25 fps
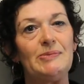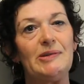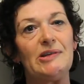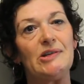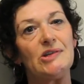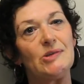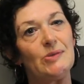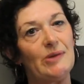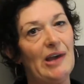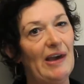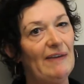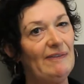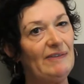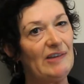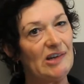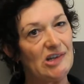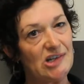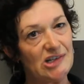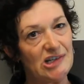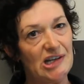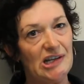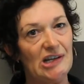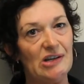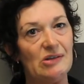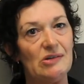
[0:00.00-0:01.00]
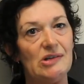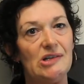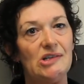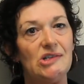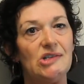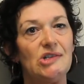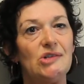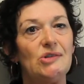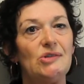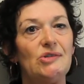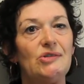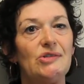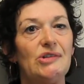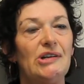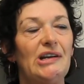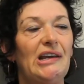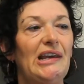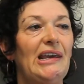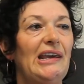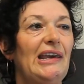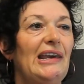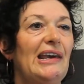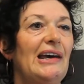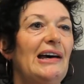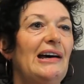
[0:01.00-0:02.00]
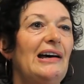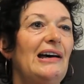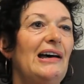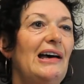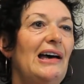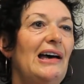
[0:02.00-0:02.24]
because we have vegetarian children here.